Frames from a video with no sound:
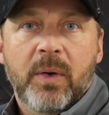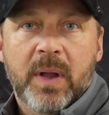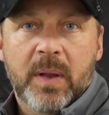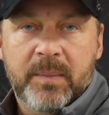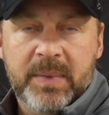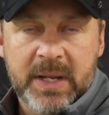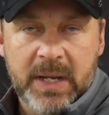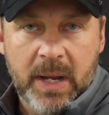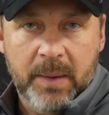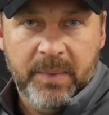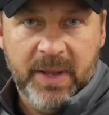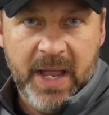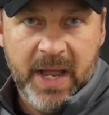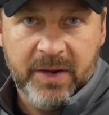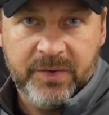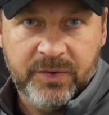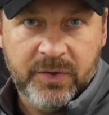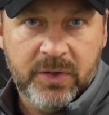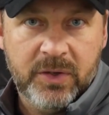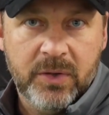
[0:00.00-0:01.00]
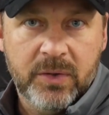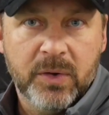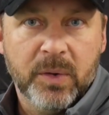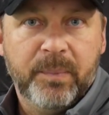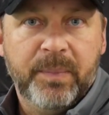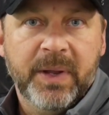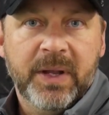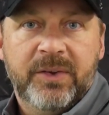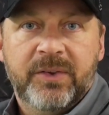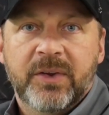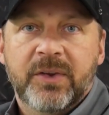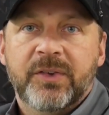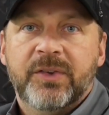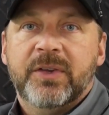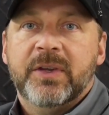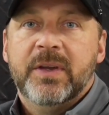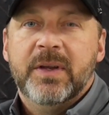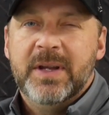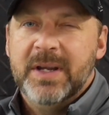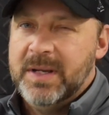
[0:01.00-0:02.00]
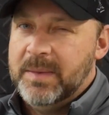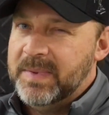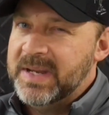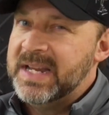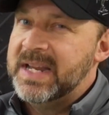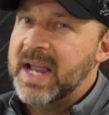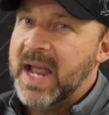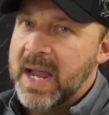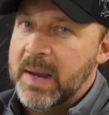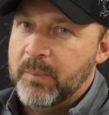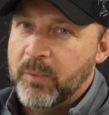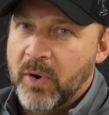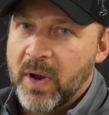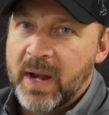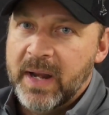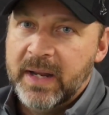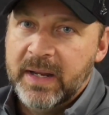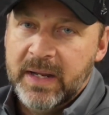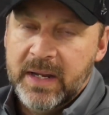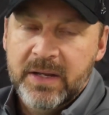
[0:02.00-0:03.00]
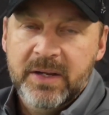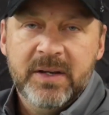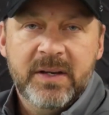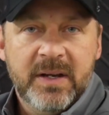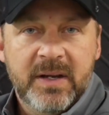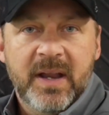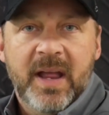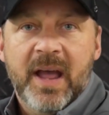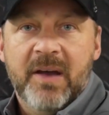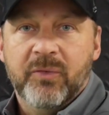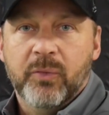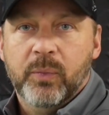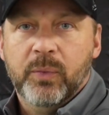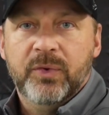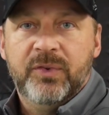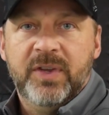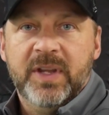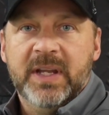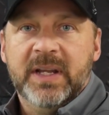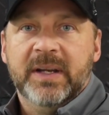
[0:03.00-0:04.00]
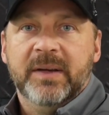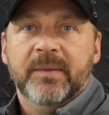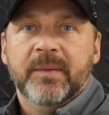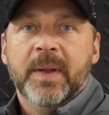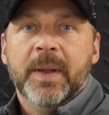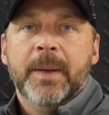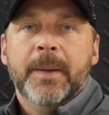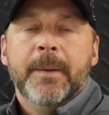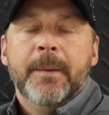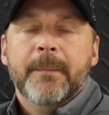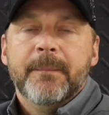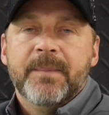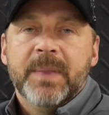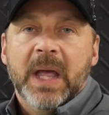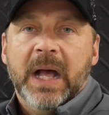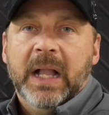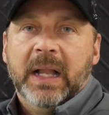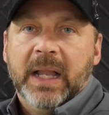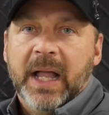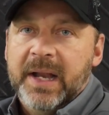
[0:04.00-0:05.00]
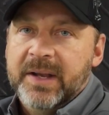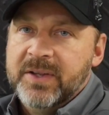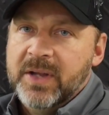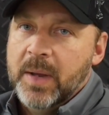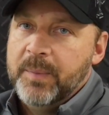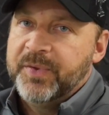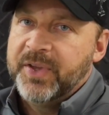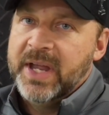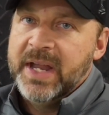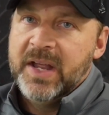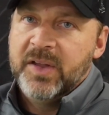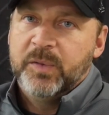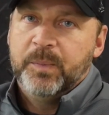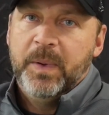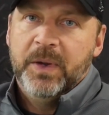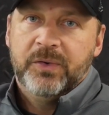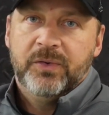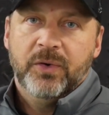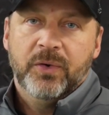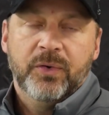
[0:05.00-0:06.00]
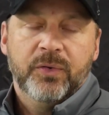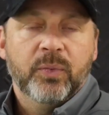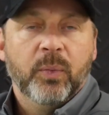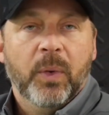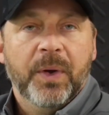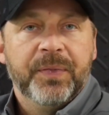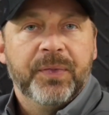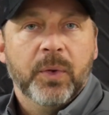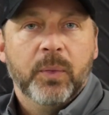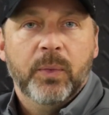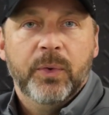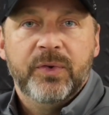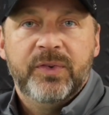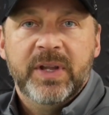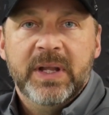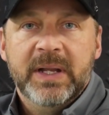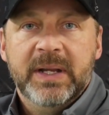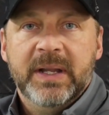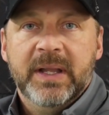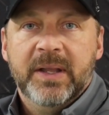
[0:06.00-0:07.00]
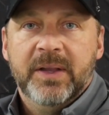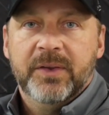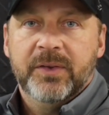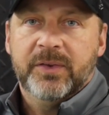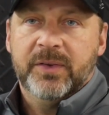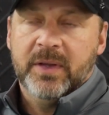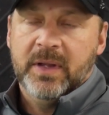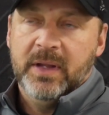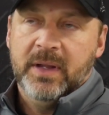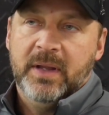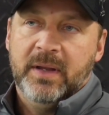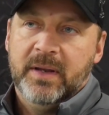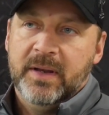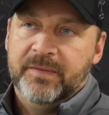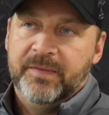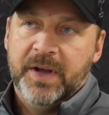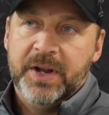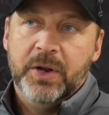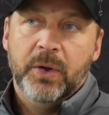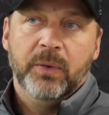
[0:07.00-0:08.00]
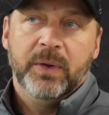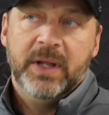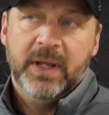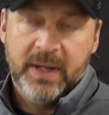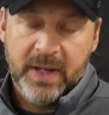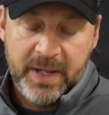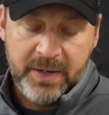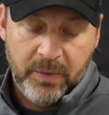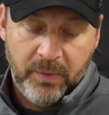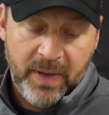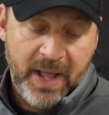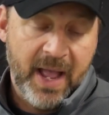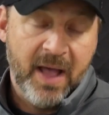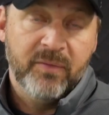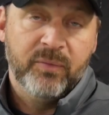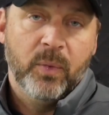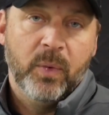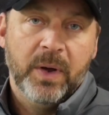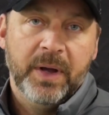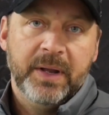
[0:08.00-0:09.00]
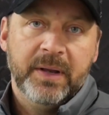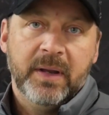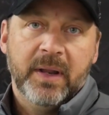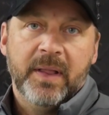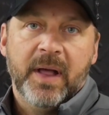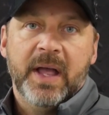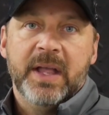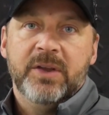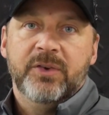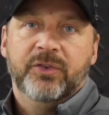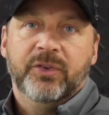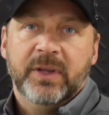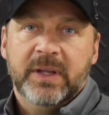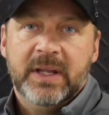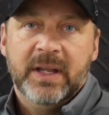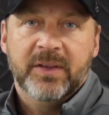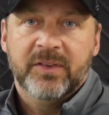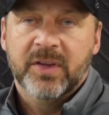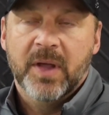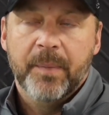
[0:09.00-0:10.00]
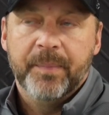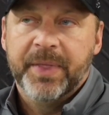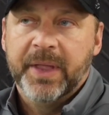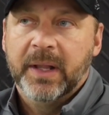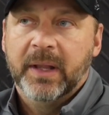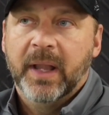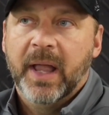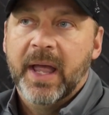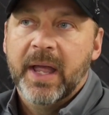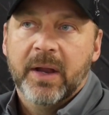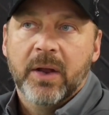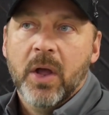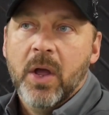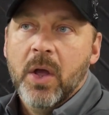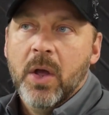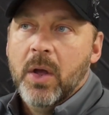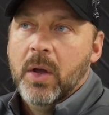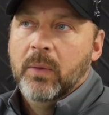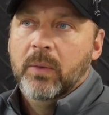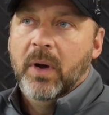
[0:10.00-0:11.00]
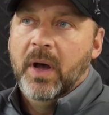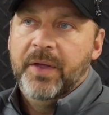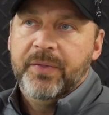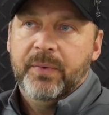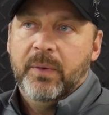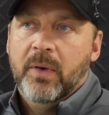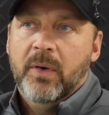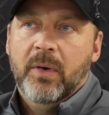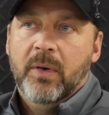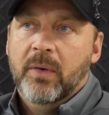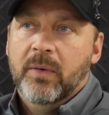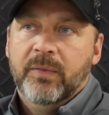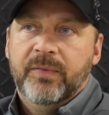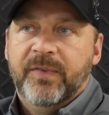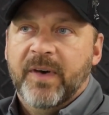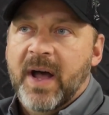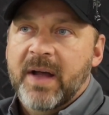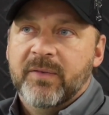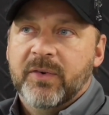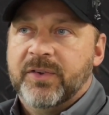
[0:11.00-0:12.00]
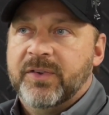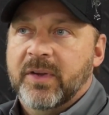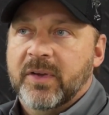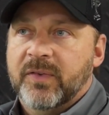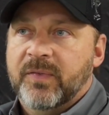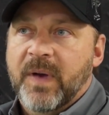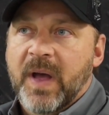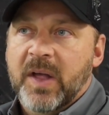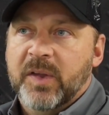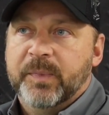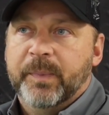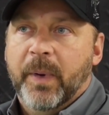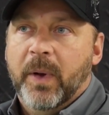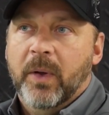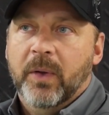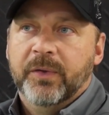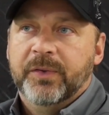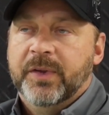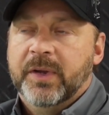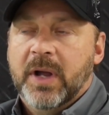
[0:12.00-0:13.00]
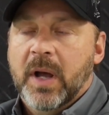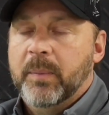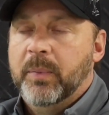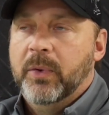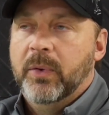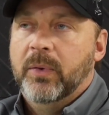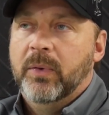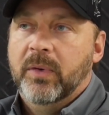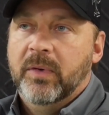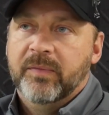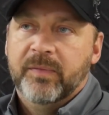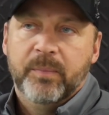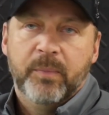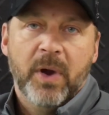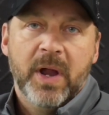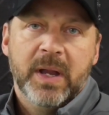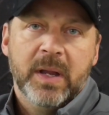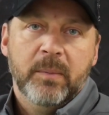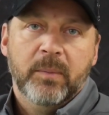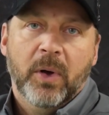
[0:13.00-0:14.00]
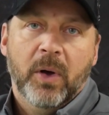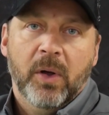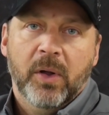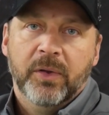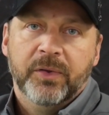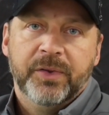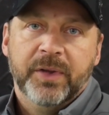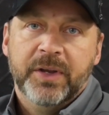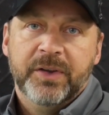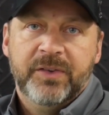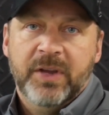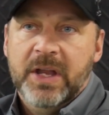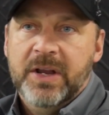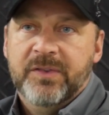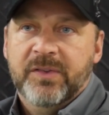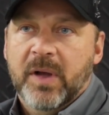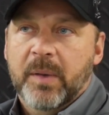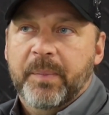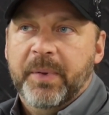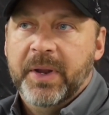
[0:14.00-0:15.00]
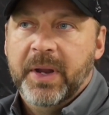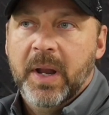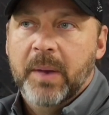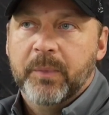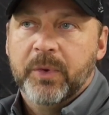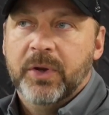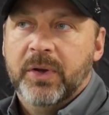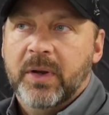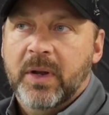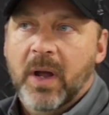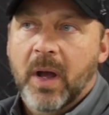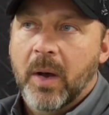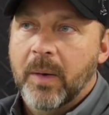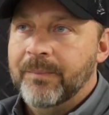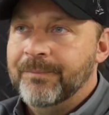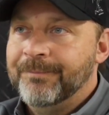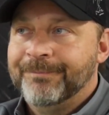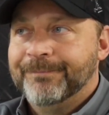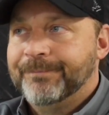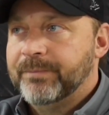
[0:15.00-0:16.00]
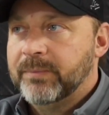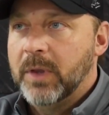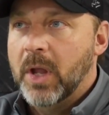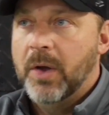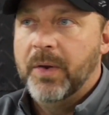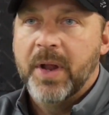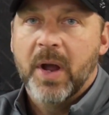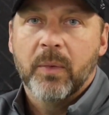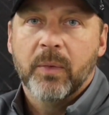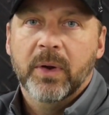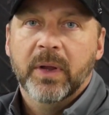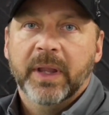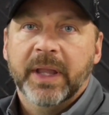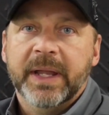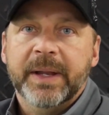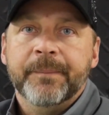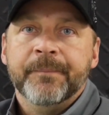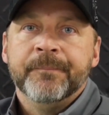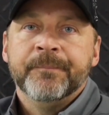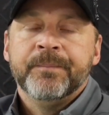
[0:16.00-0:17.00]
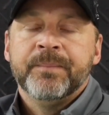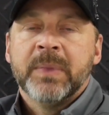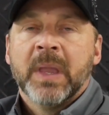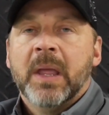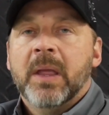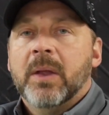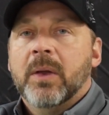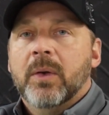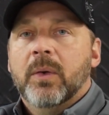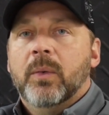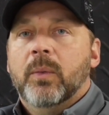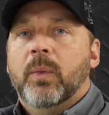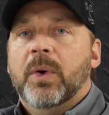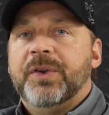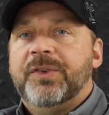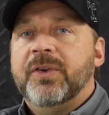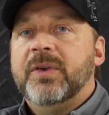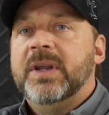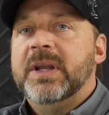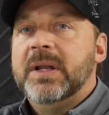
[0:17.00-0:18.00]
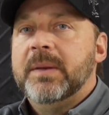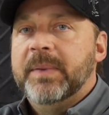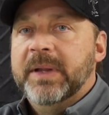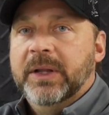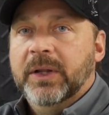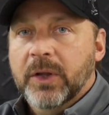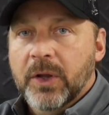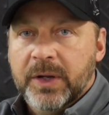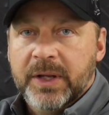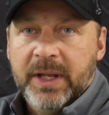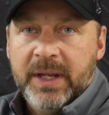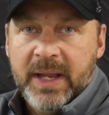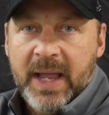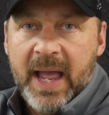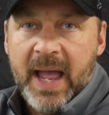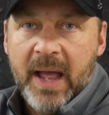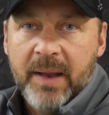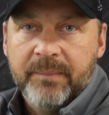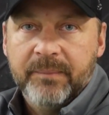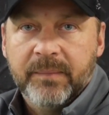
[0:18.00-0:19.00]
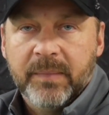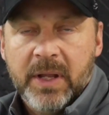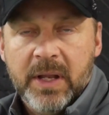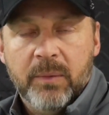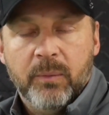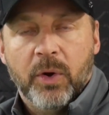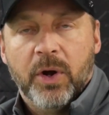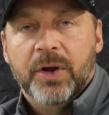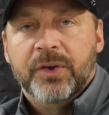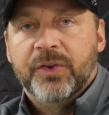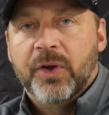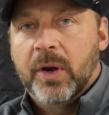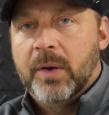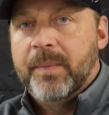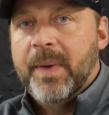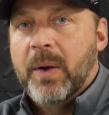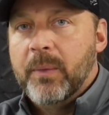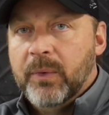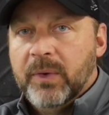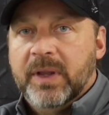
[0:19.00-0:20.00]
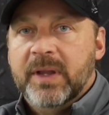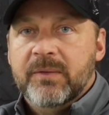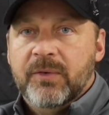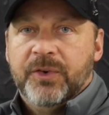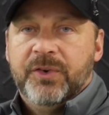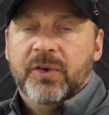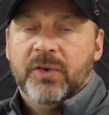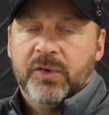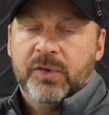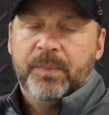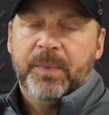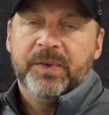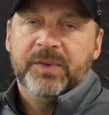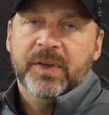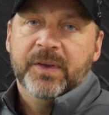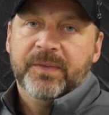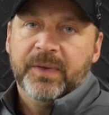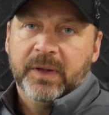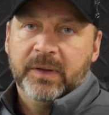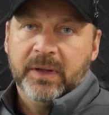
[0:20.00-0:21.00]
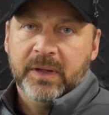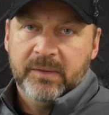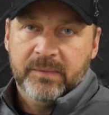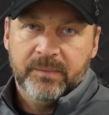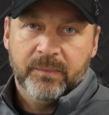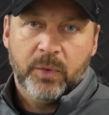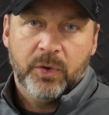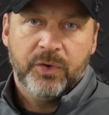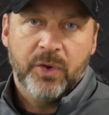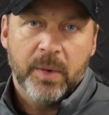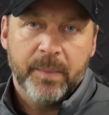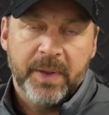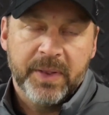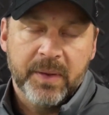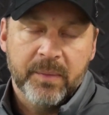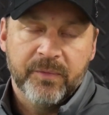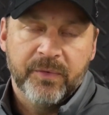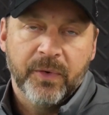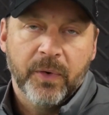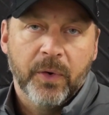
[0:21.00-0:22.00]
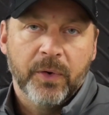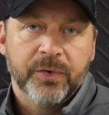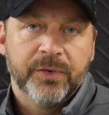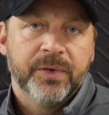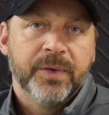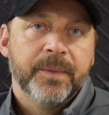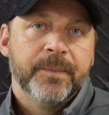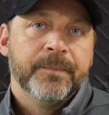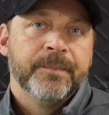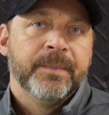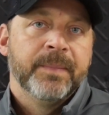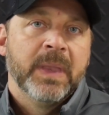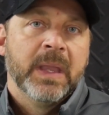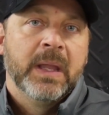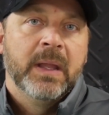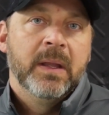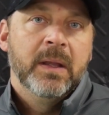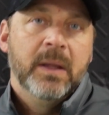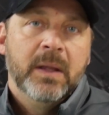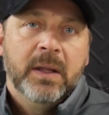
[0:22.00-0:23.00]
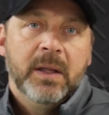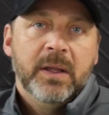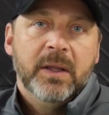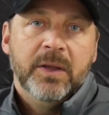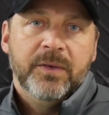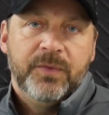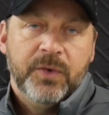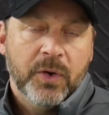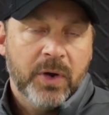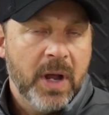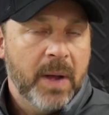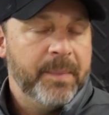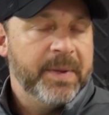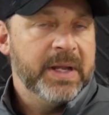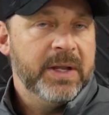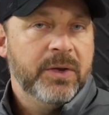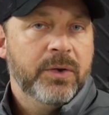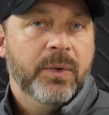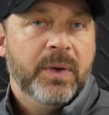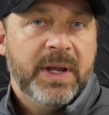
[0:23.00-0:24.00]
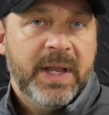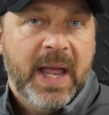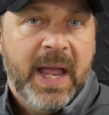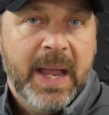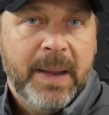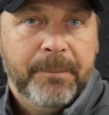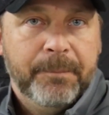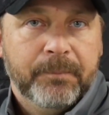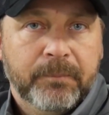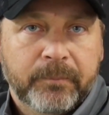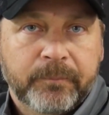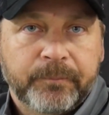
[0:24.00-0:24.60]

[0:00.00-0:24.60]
and being able to execute your pitches, you need to be game ready, and you need to have a routine. A lot of times I ask pitchers what their routine is, and if I don't have one, I usually get something like, well, I throw 5 or 6 fastballs, a couple of breaking balls, and a changeup, and then I'm good to go. No, not really. What you need to be looking at, and we're going to talk about relievers here specifically, we're talking about them first. If you're coming into a game